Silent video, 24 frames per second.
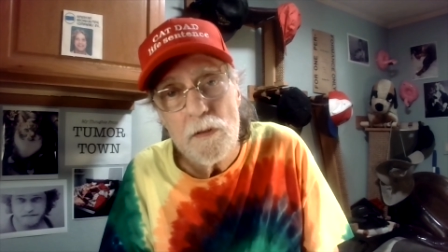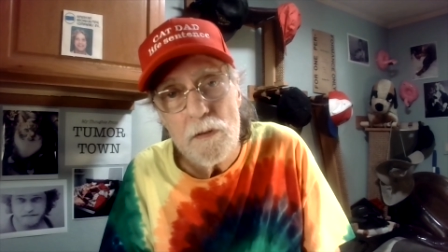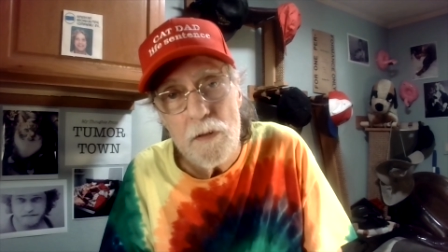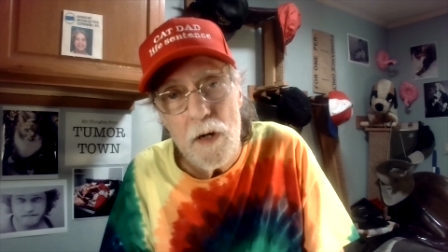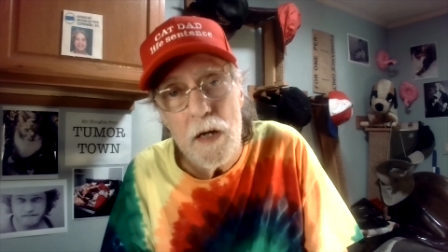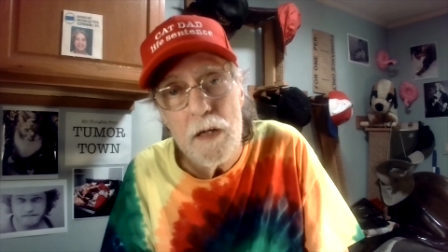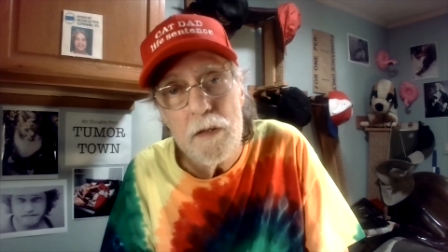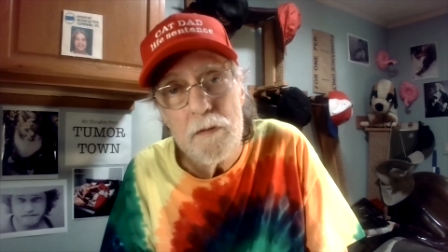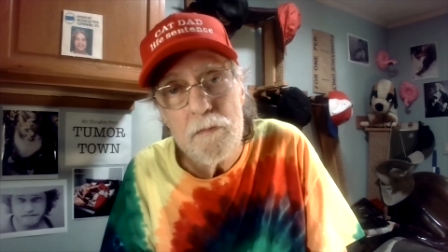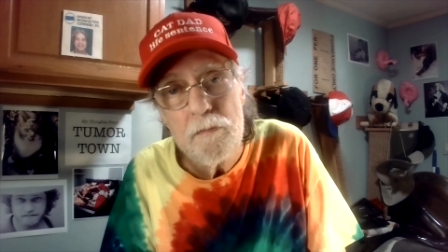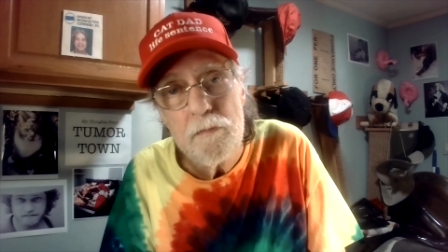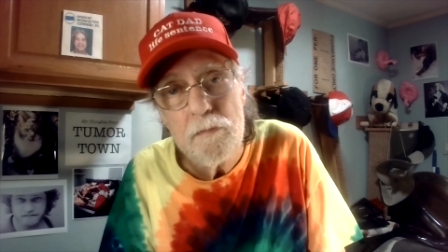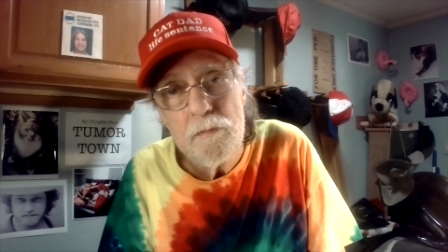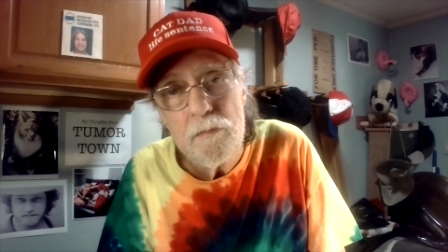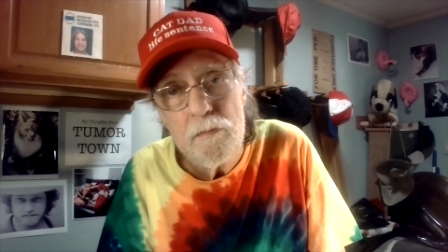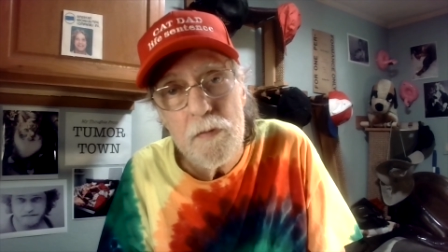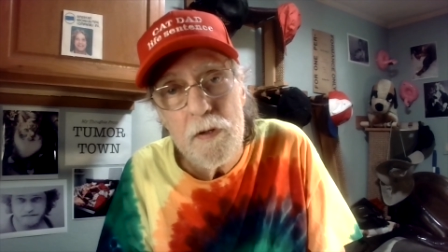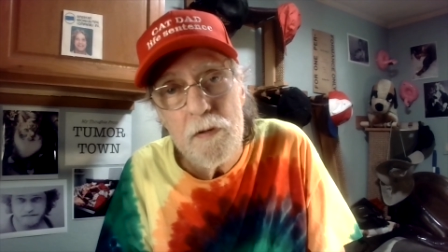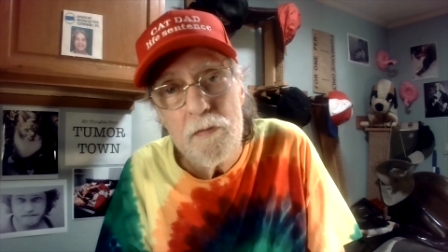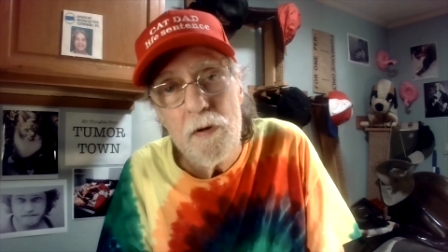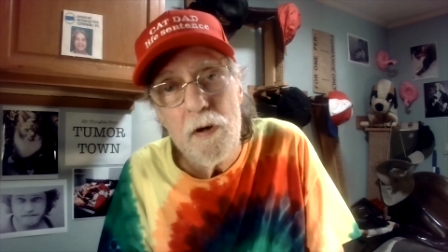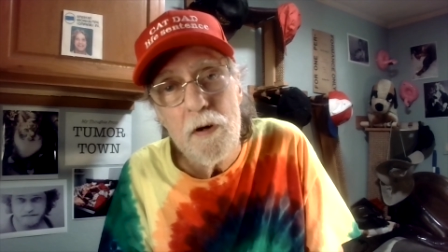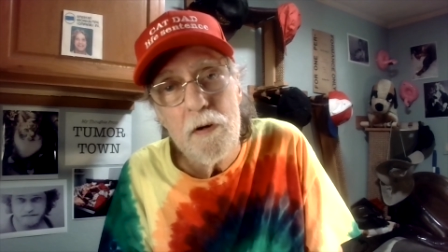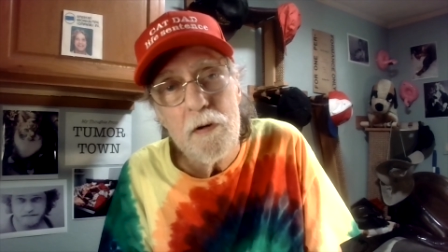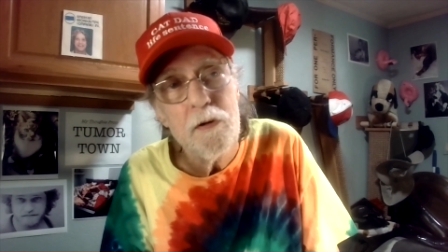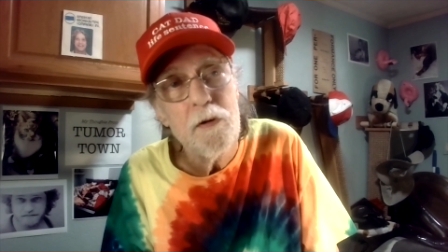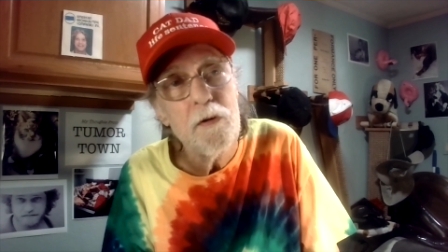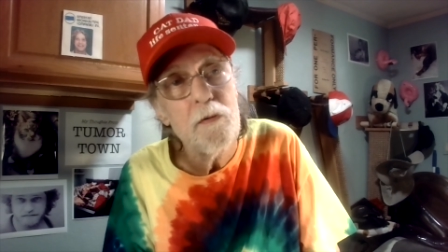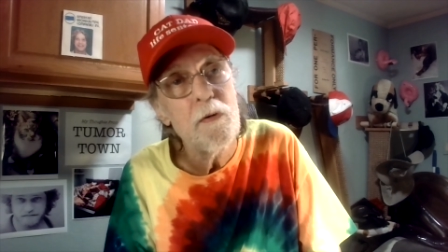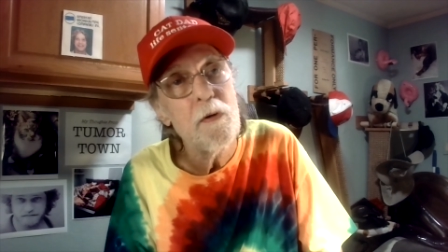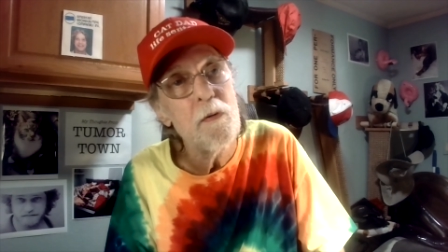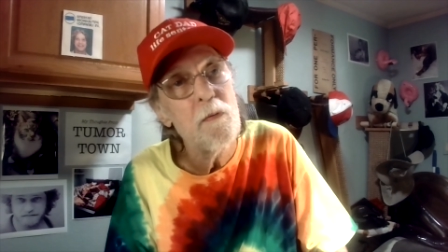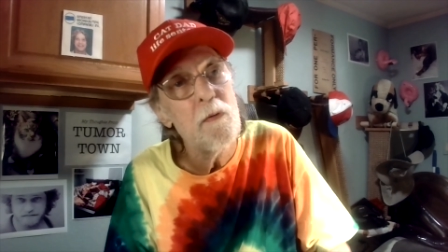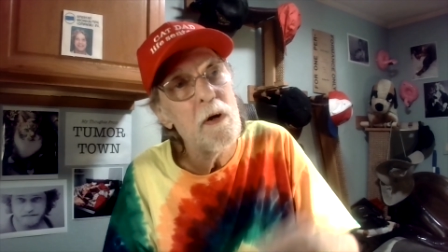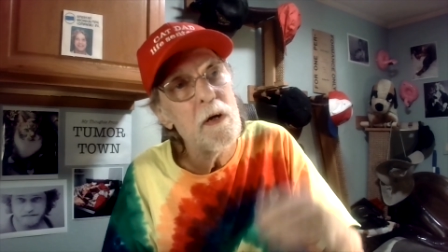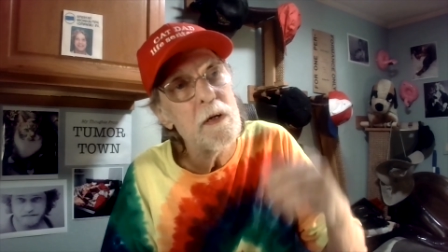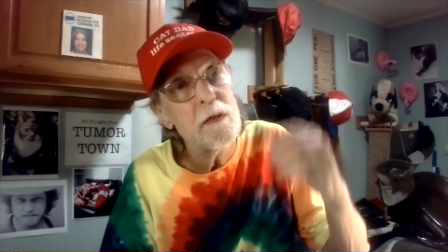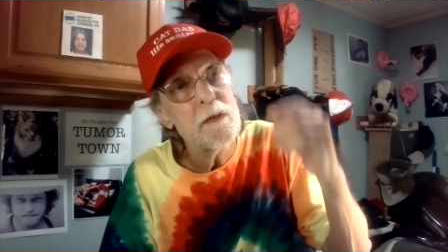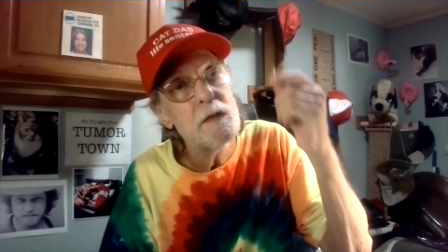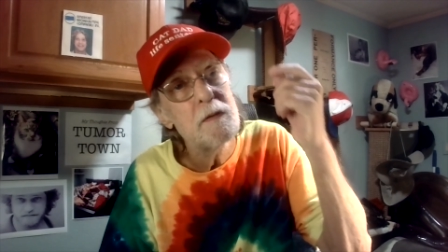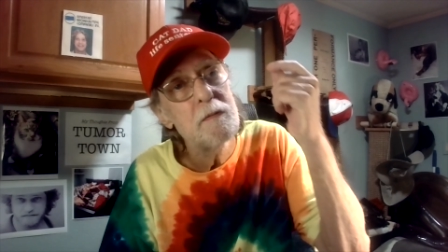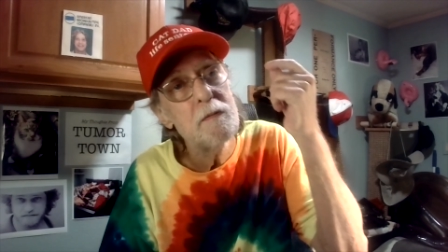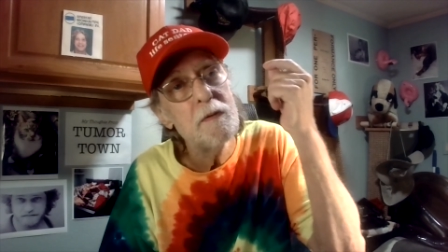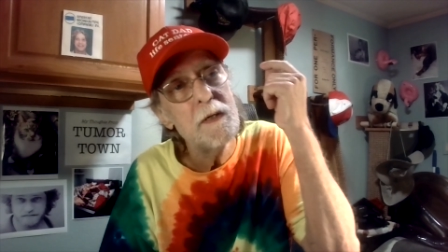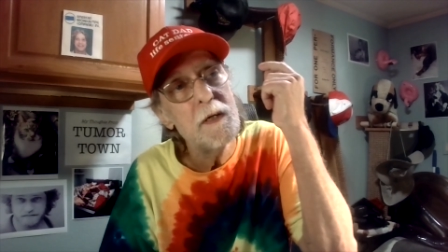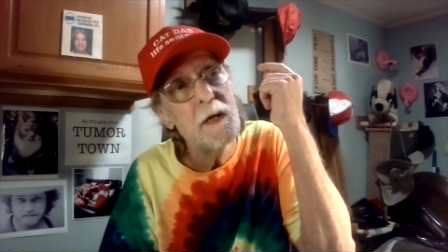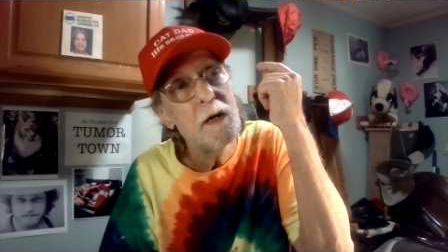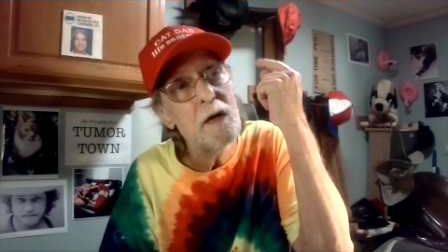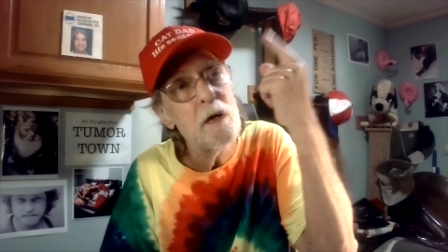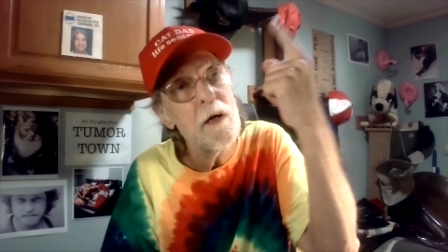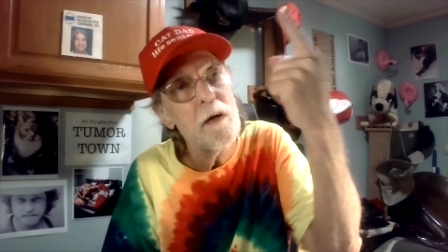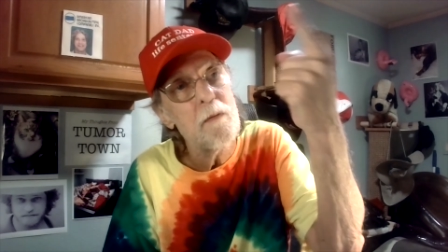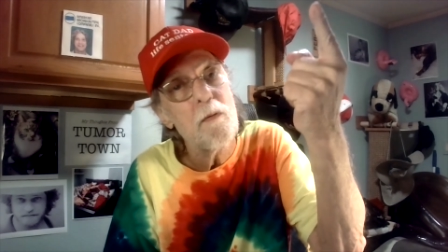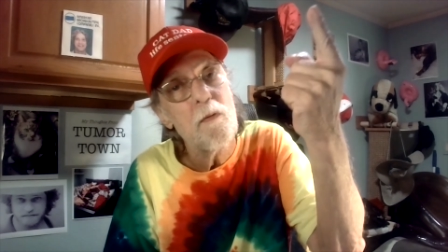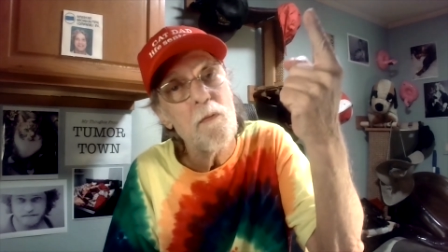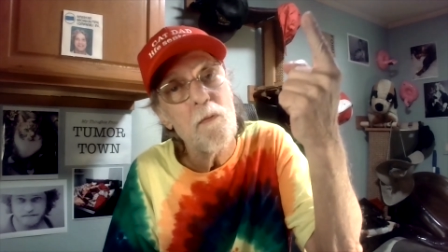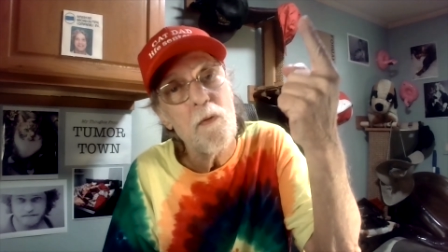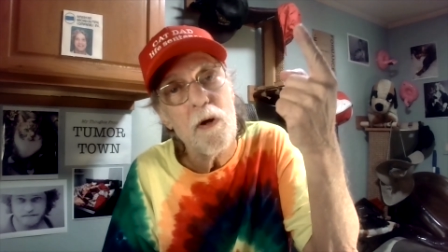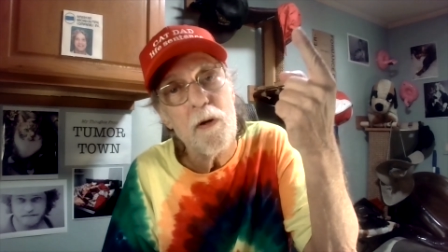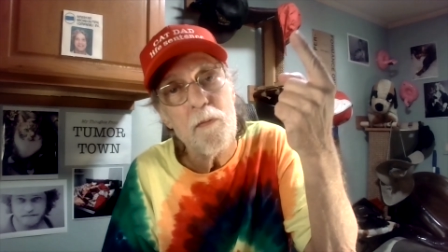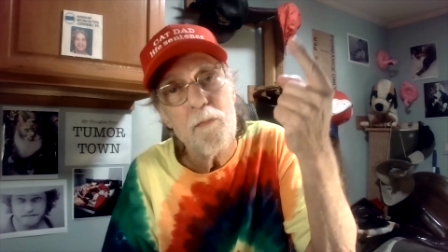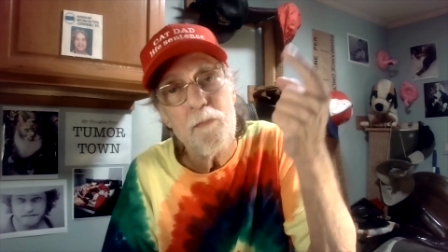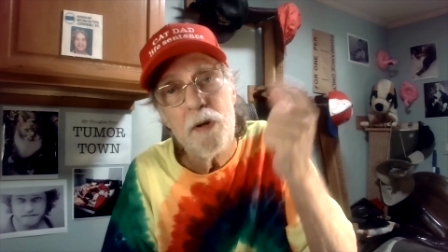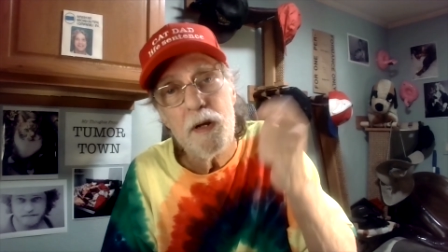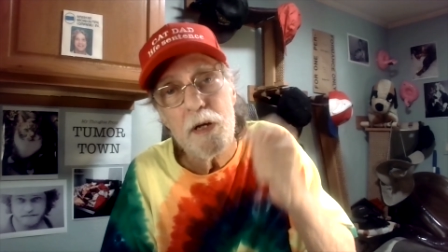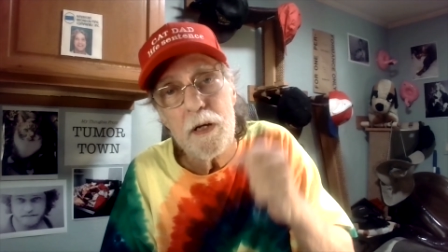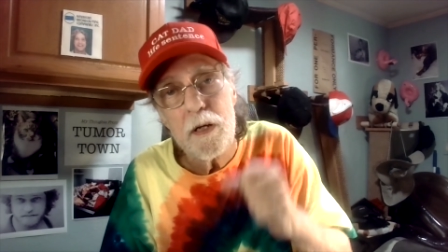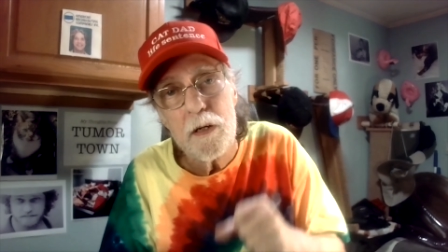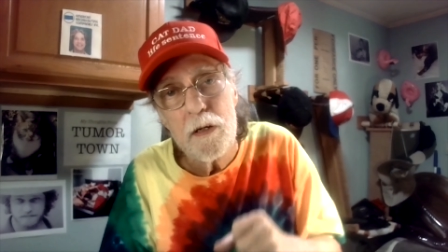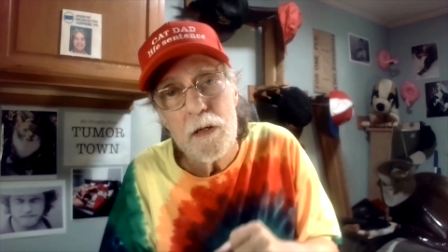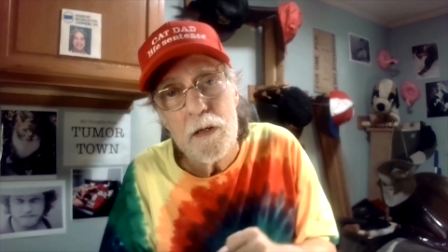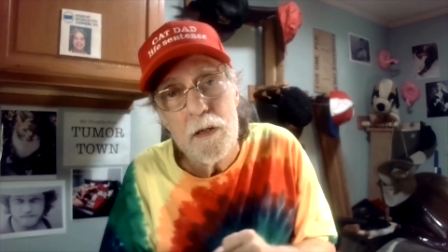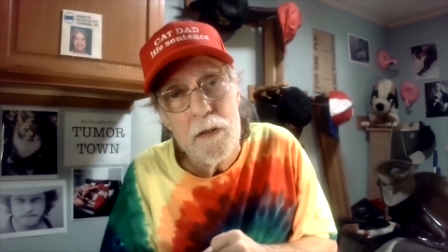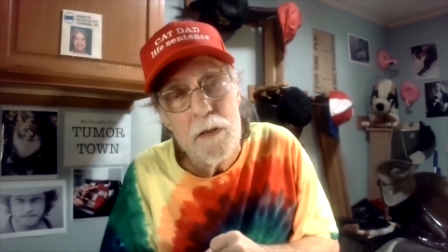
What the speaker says: Right? We vote who we want to be our number one pick,